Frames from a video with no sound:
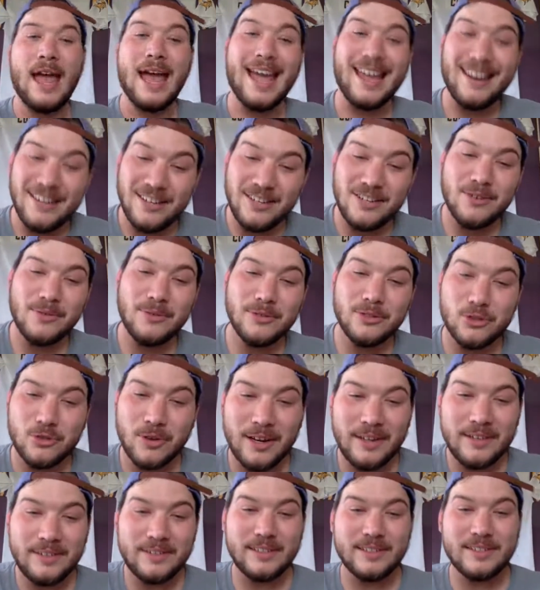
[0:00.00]
And you know what's
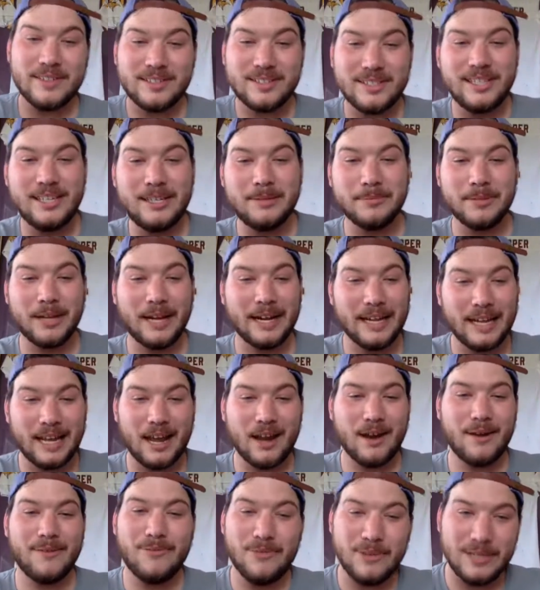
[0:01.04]
crazy? It seemed like
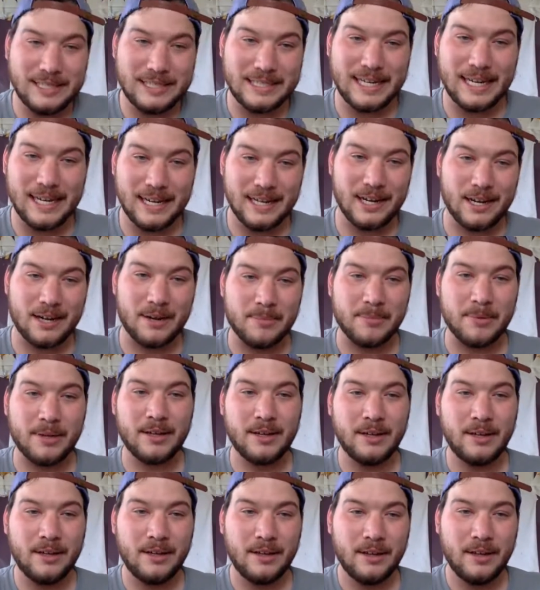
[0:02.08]
every time
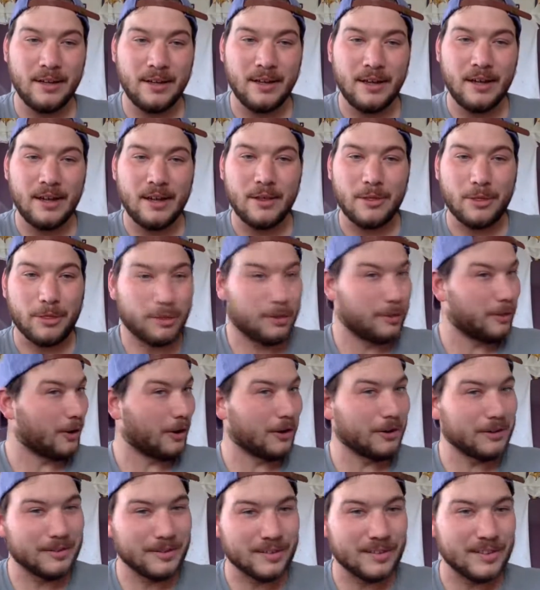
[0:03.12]

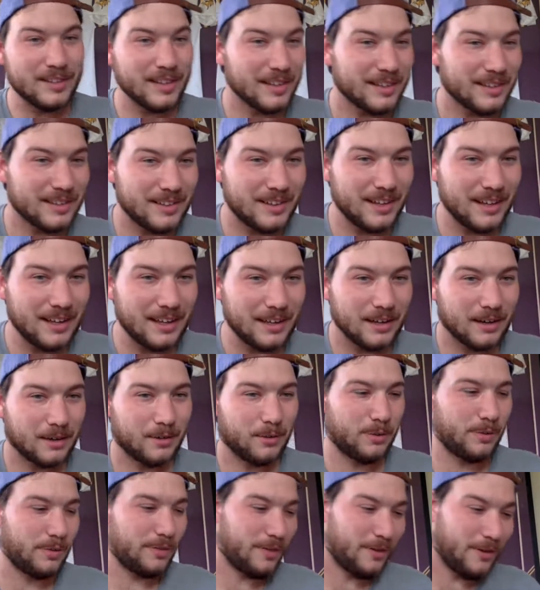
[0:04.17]
Third and 16,
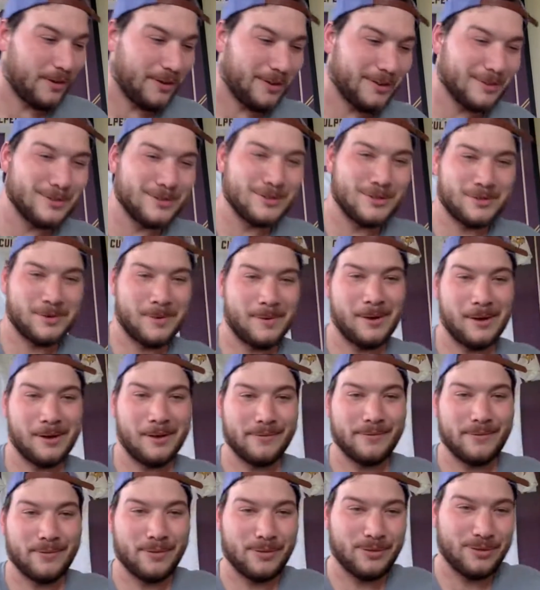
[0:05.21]
third and
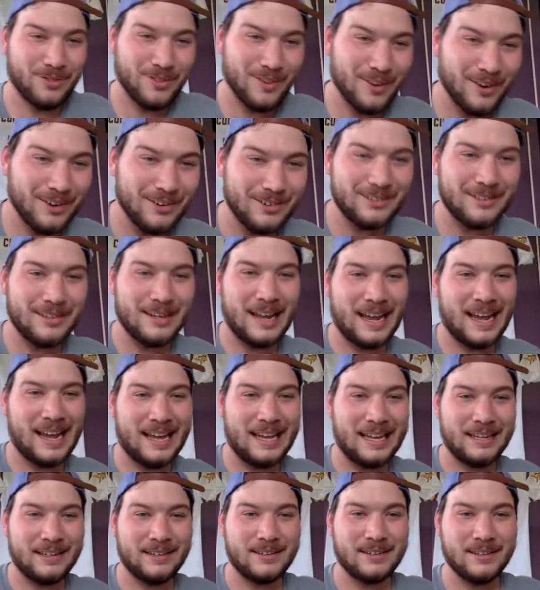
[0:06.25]
12, third and
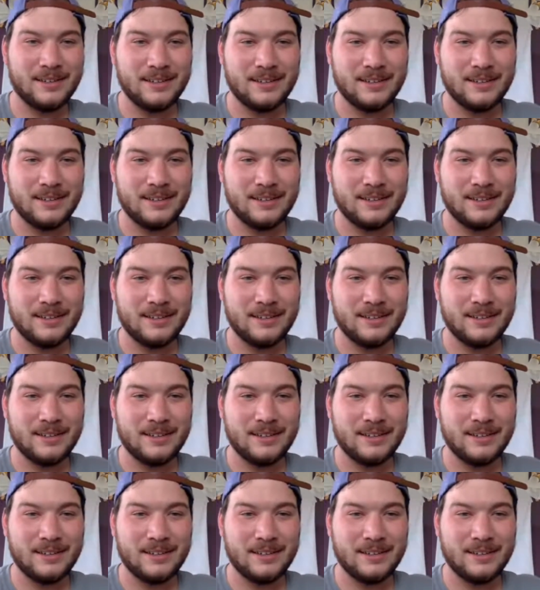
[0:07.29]
8.